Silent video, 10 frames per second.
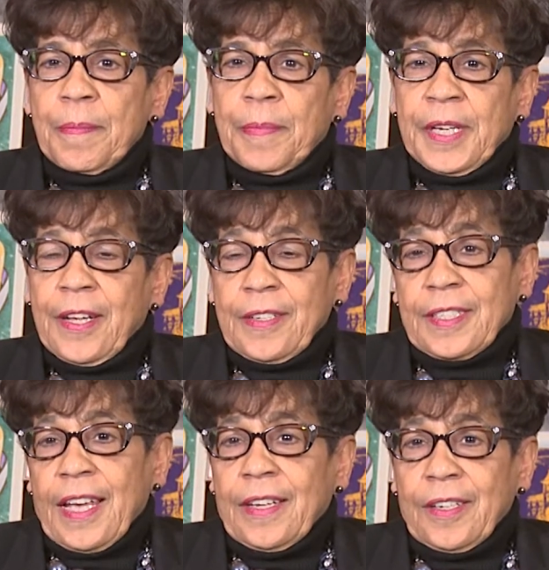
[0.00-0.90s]

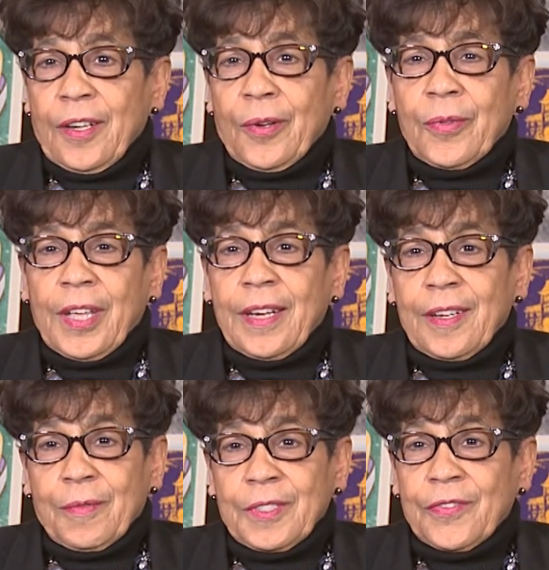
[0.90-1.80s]
Because I know that
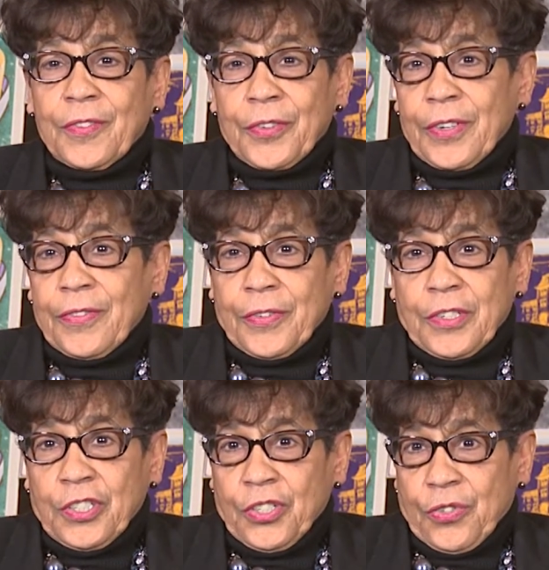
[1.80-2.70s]
it was very,
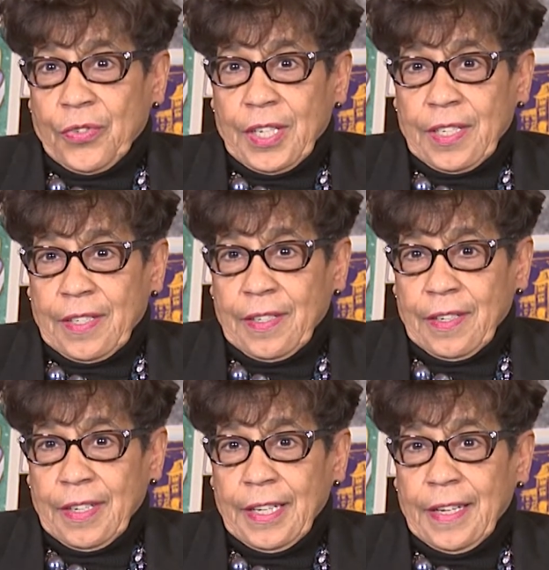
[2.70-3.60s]
very strict.
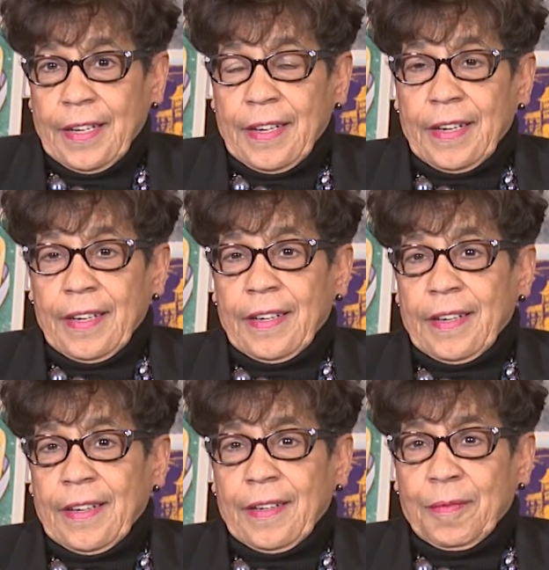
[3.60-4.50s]

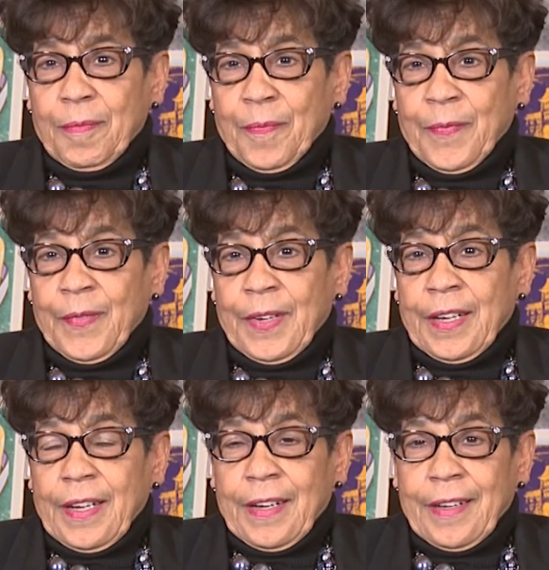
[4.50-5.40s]
Um,
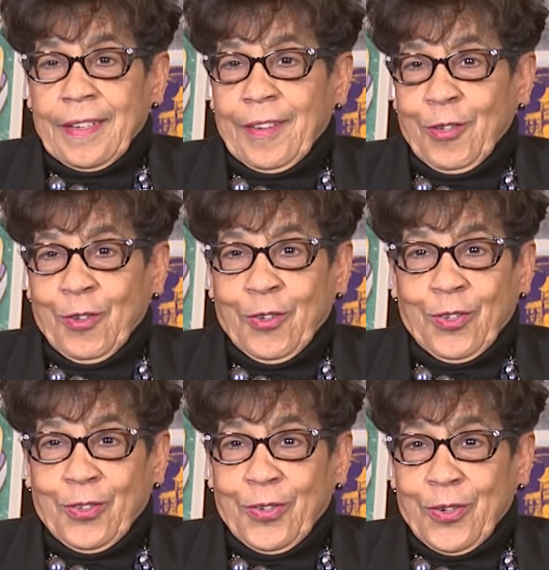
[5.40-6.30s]

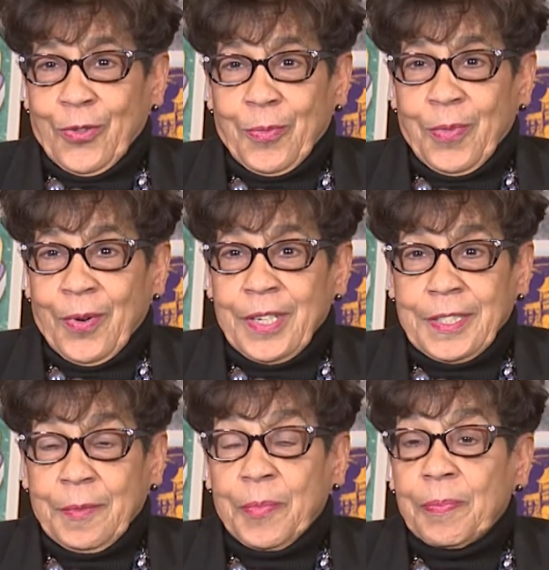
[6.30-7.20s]
you know, the
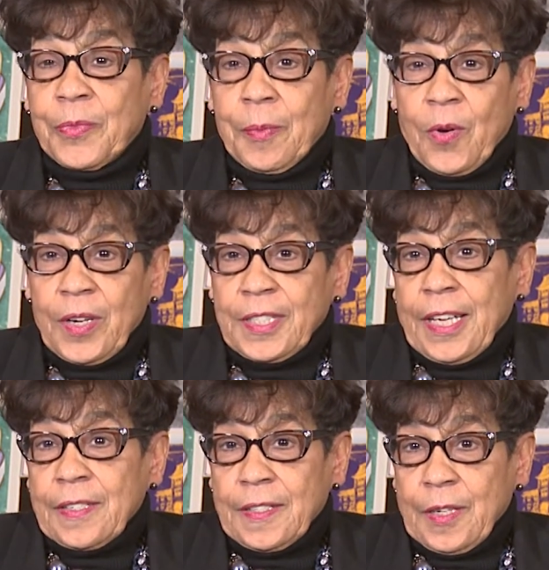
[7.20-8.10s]
boys, the boys
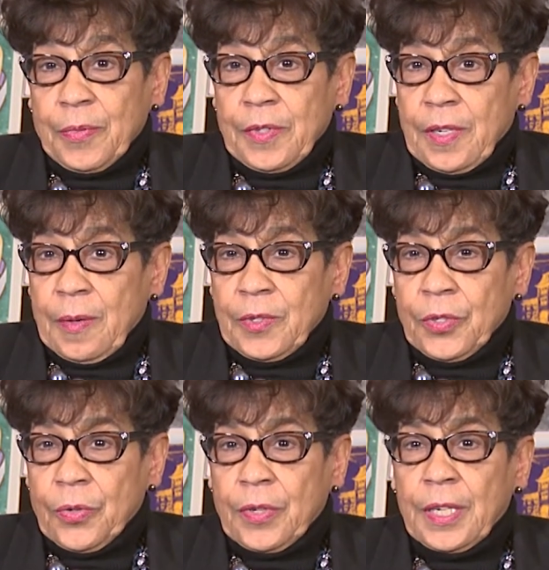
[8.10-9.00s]
had a separate
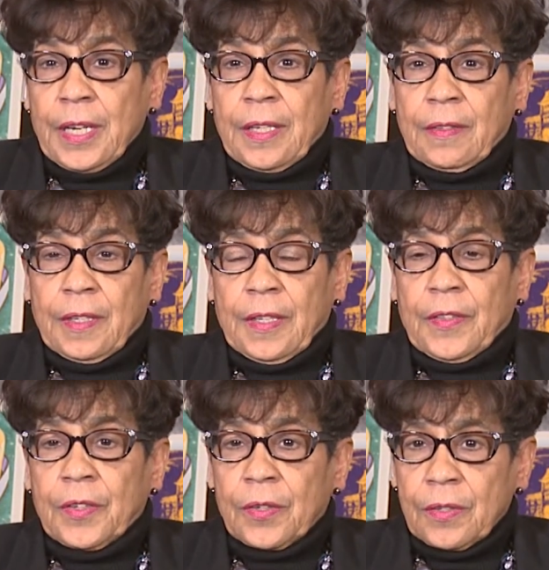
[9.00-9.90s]
dormitory and, and
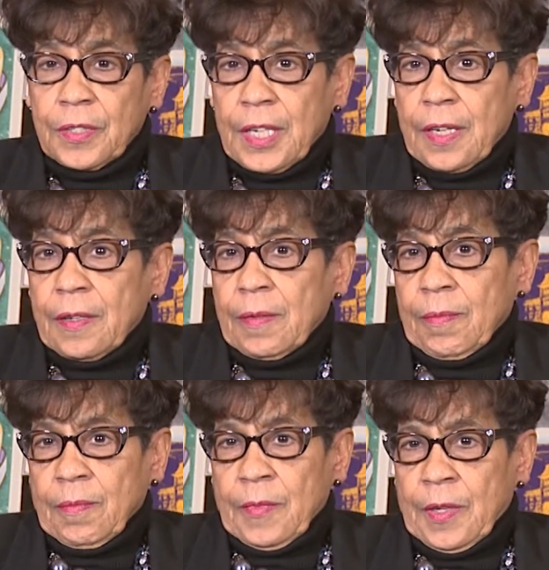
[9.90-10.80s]
the girls had a,
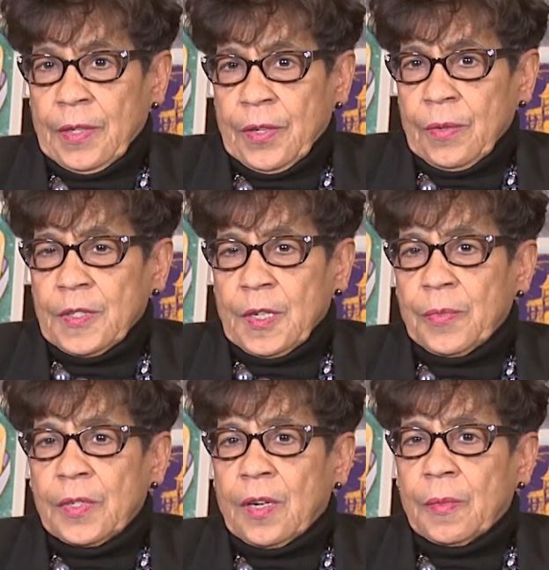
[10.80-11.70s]
you know,
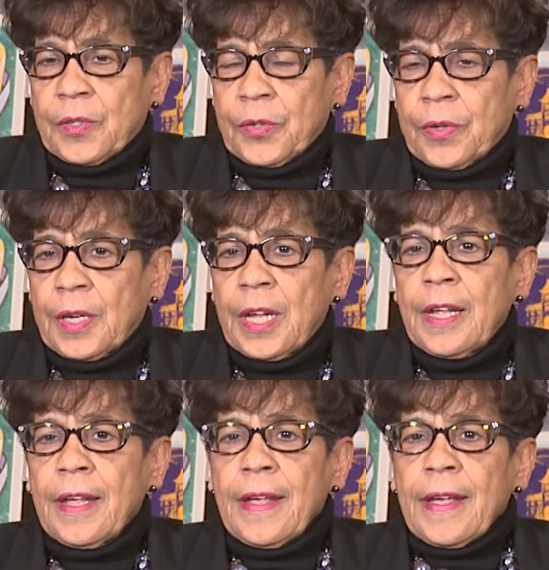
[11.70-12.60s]
separate dormitory.
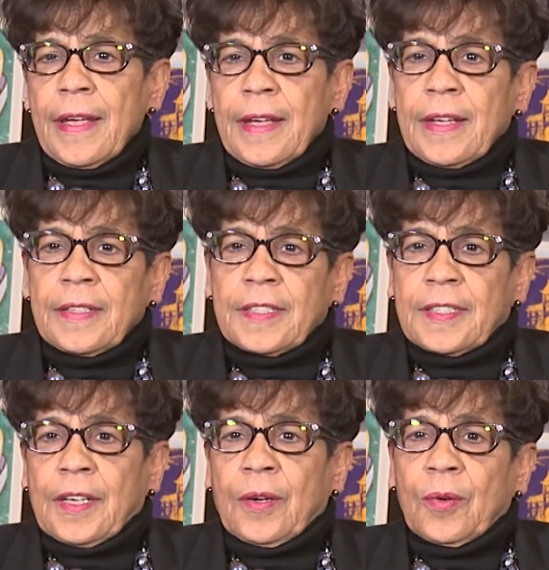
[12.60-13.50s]
And
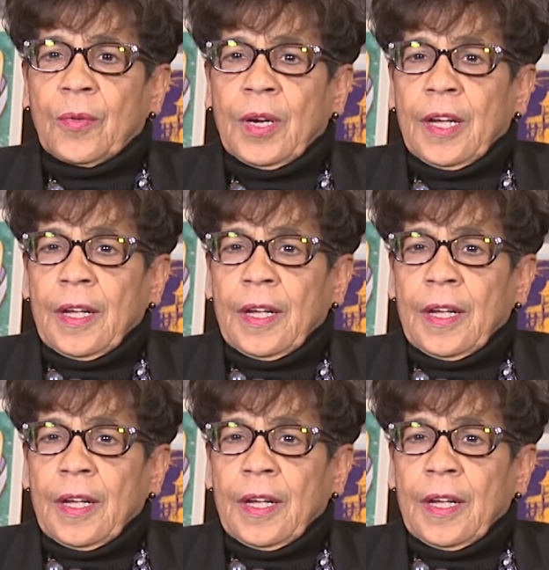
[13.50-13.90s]
so